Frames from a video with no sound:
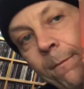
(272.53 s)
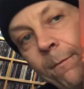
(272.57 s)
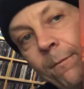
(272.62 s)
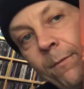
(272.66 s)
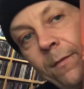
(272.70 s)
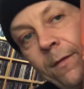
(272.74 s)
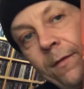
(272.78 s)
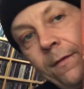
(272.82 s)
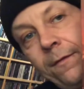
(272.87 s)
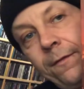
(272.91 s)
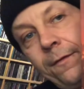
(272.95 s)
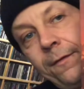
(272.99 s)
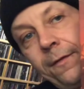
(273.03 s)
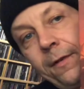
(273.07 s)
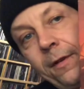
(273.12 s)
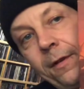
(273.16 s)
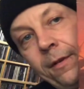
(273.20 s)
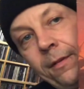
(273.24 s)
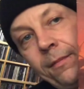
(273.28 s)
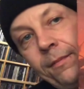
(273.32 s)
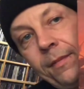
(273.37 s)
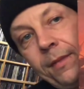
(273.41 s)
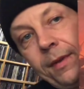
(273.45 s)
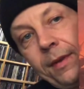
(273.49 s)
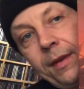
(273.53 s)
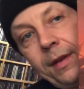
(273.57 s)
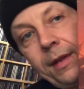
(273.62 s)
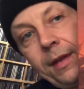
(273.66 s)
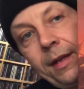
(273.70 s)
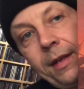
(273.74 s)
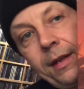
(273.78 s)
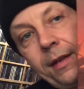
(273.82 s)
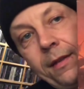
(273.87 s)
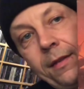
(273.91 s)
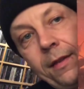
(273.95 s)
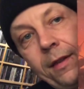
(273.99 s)
from
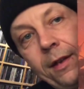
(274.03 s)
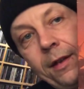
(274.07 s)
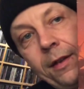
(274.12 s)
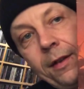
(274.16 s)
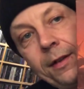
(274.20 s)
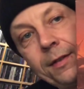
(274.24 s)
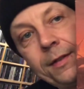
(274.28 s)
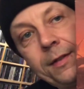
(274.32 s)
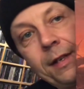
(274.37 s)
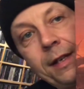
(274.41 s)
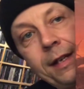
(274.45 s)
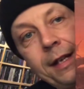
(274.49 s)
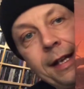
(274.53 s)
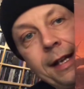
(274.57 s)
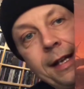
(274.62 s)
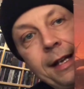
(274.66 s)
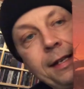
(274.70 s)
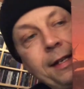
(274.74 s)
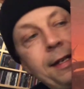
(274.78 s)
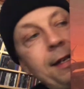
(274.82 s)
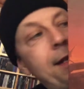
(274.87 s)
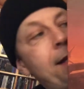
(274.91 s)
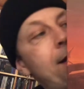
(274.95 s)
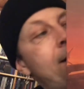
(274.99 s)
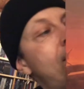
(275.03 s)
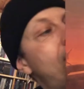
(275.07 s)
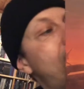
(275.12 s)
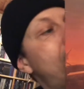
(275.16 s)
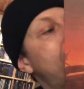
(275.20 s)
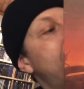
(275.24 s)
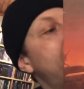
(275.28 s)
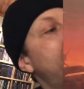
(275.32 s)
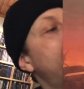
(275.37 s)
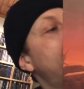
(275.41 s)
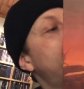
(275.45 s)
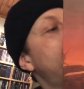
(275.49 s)
The Last in Line,
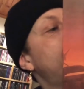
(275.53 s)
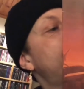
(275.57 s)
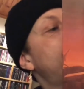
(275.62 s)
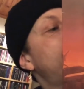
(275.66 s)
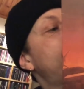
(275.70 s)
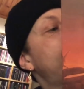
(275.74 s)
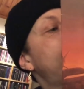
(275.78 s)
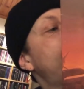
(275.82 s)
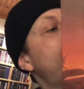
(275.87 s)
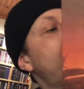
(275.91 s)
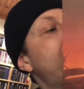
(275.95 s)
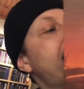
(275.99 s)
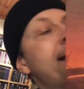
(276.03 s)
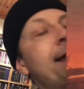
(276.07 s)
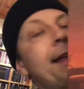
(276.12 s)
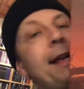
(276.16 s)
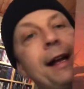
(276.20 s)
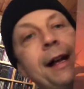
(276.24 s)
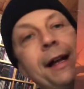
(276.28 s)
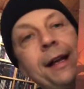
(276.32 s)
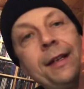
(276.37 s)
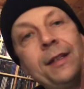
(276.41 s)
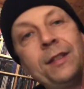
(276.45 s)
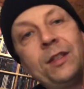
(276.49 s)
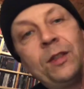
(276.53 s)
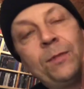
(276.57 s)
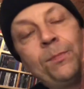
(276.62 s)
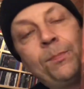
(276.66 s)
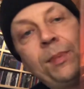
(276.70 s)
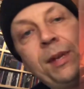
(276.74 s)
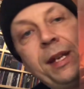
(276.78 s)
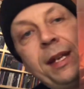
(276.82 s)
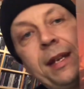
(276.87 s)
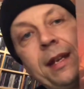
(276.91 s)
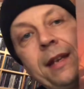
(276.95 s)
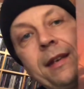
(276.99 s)
Dio, the track I
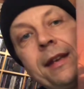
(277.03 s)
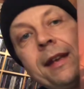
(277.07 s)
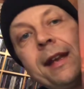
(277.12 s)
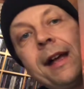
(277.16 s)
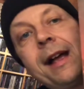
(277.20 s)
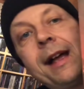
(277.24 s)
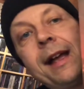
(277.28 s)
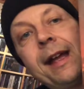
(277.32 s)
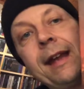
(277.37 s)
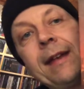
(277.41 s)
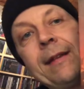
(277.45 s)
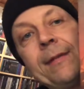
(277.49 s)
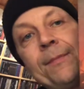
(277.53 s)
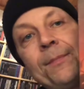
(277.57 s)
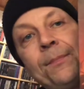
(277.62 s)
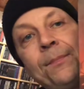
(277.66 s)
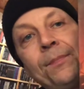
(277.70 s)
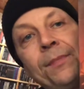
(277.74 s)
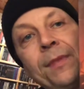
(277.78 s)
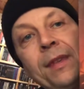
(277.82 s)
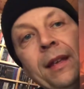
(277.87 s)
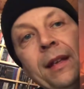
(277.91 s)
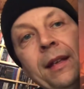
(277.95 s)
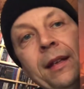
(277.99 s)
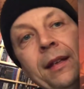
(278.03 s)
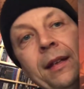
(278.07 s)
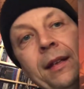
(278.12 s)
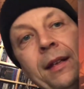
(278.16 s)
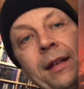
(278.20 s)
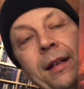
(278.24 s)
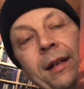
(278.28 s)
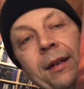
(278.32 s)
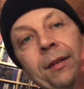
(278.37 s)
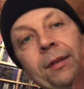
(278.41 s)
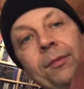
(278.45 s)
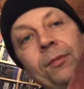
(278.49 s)
Speed at Night.
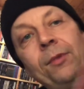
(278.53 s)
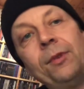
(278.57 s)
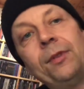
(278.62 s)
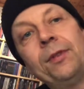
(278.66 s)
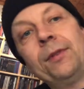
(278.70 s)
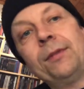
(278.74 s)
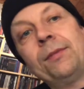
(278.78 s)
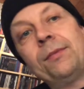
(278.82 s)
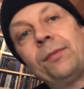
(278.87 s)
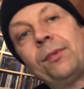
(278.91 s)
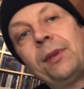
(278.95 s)
Was a